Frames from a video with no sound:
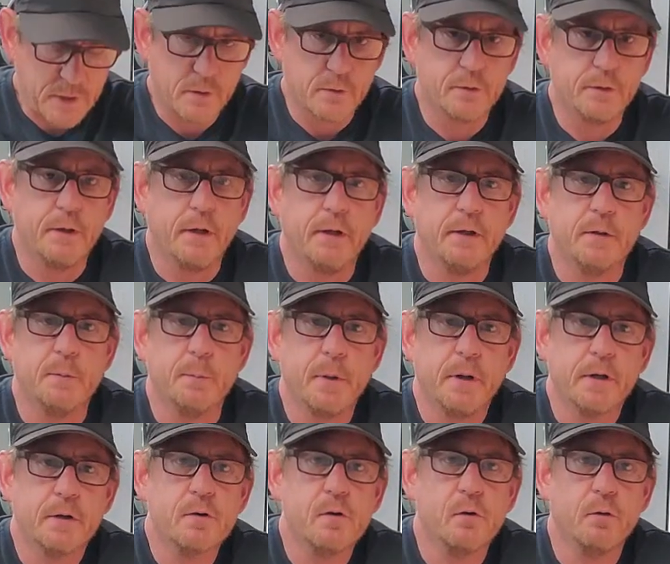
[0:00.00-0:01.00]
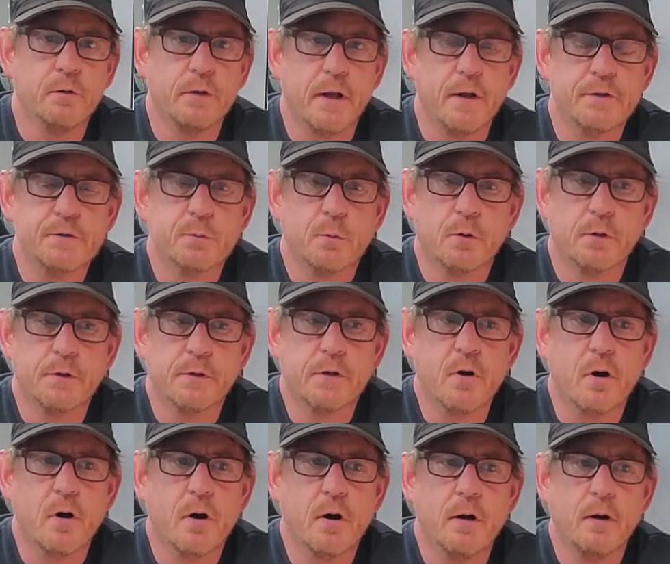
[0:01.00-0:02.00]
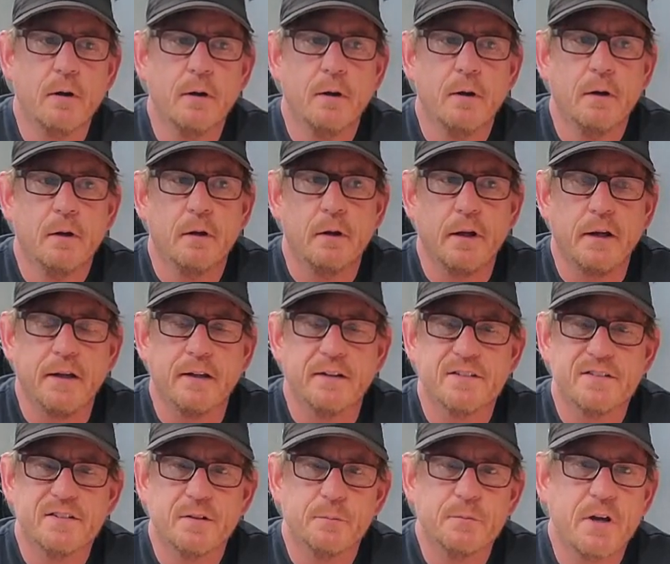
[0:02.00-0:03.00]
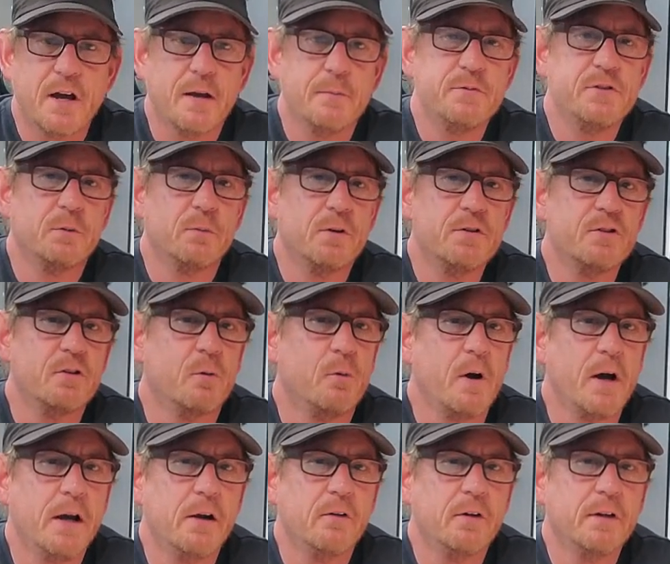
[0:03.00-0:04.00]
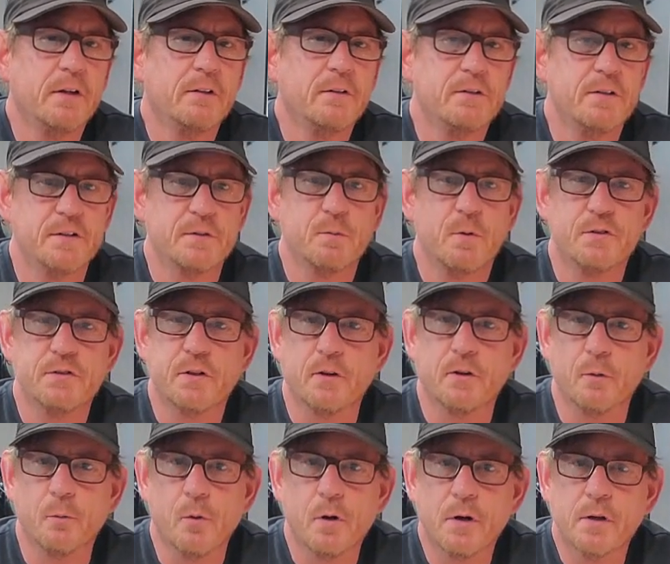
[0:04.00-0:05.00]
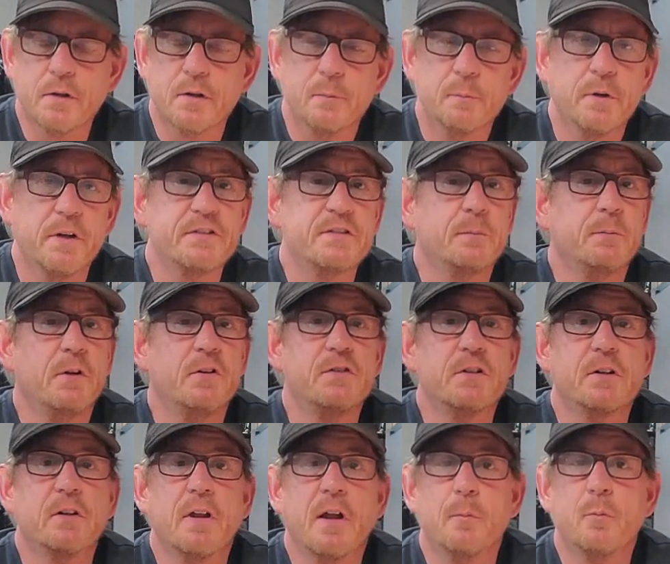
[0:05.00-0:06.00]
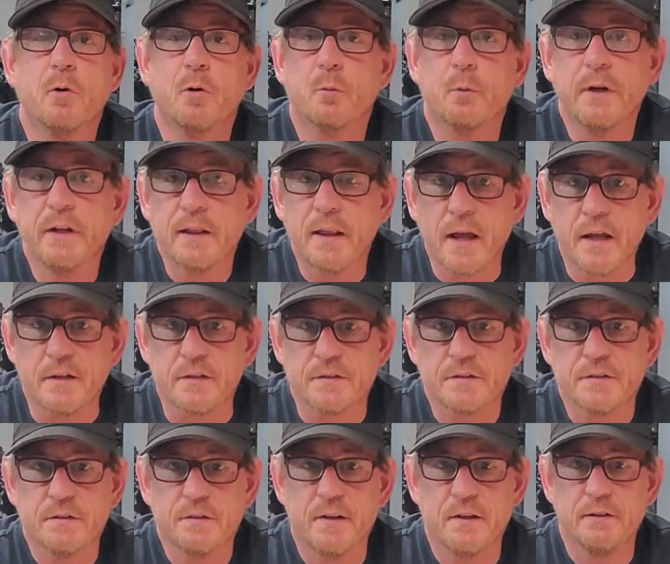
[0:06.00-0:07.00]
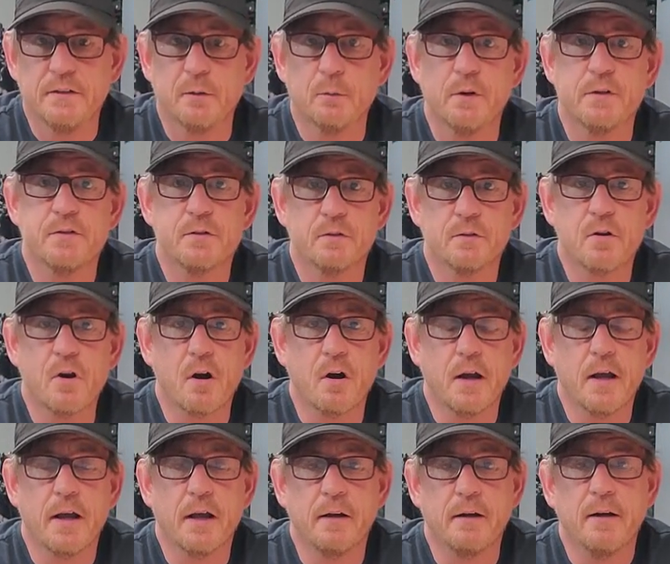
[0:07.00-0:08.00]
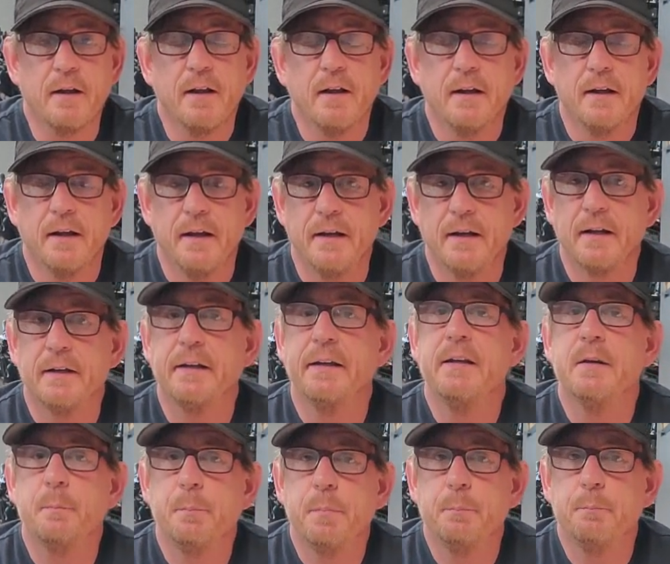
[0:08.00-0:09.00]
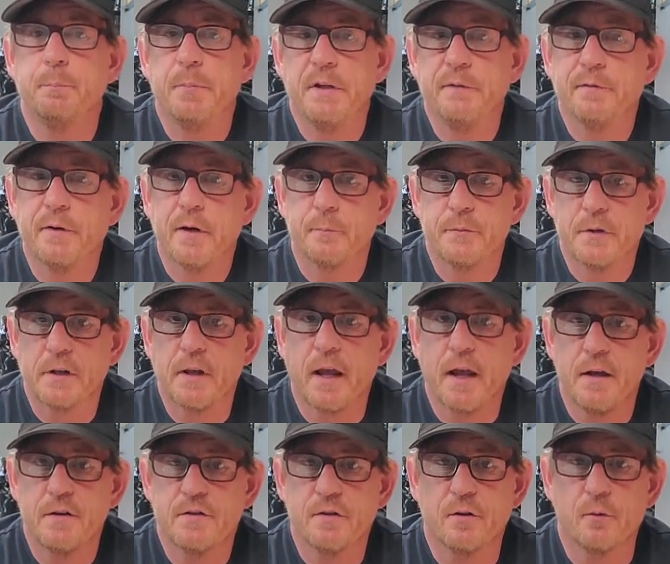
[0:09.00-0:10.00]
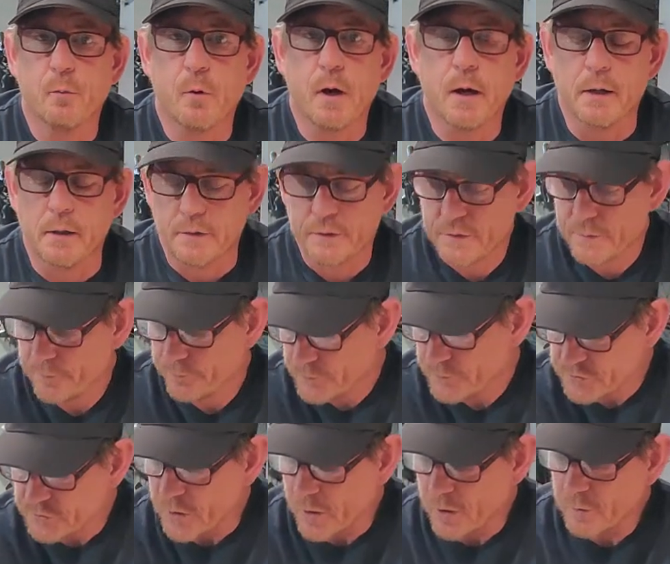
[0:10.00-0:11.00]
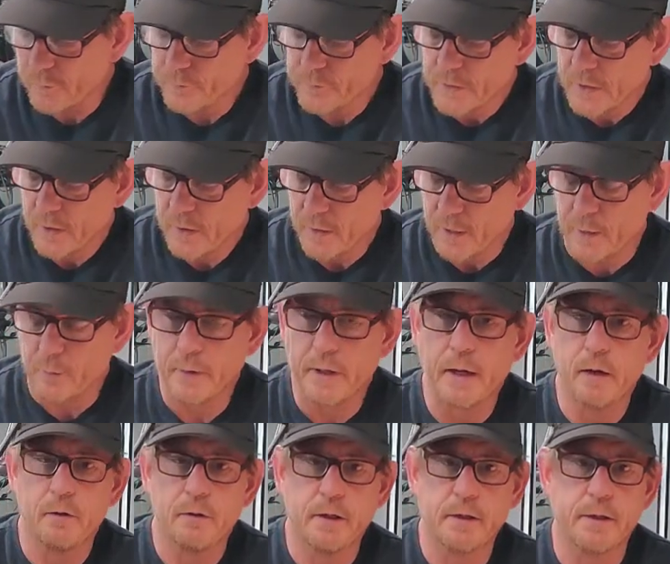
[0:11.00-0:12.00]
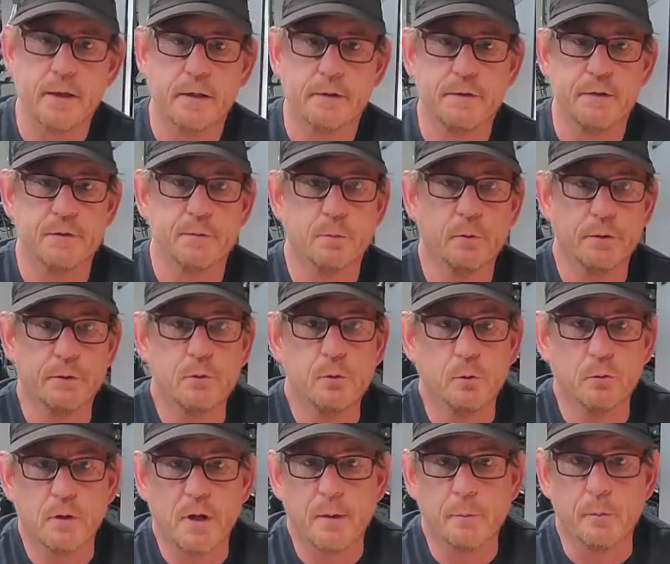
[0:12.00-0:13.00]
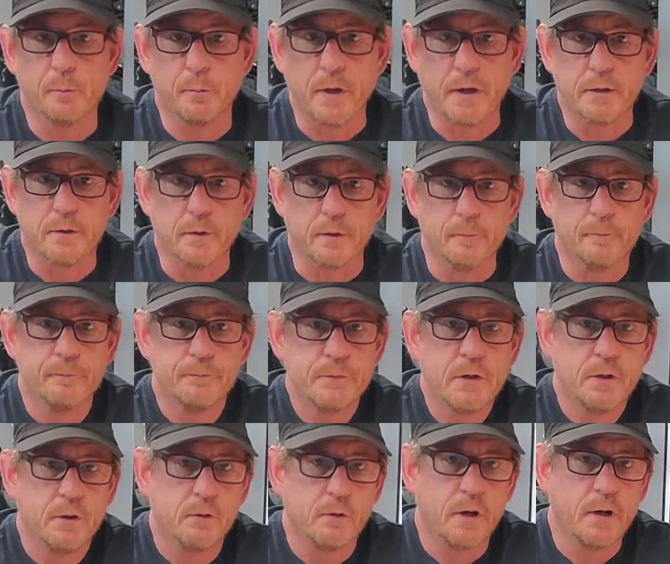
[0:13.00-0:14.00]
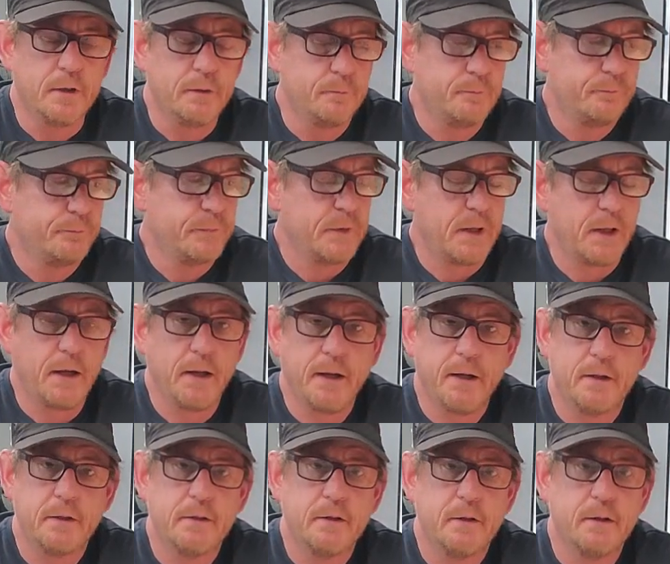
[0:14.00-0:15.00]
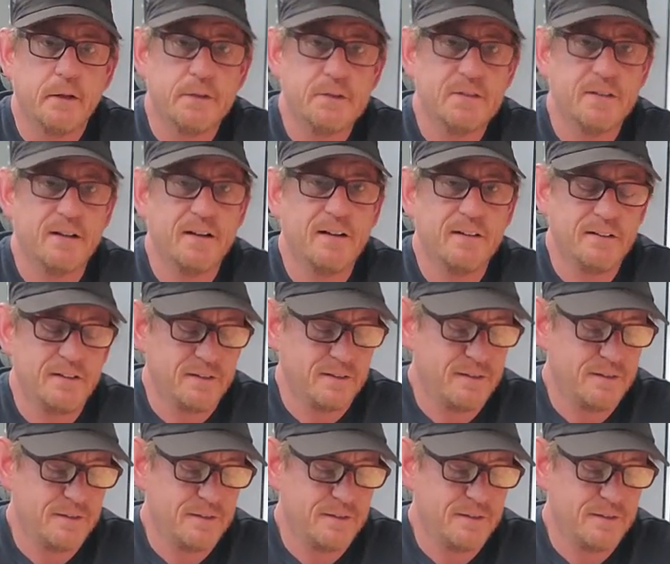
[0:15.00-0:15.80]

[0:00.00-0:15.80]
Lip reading: here in the binnacle and elsewhere in the car. And sometimes the original wiring just wasn't going to work. Plus, I'm using a lot more relays than the original car had. And I need to beef up the gauge of the wires. So I went out and I got this really cool label maker, right? And it's not,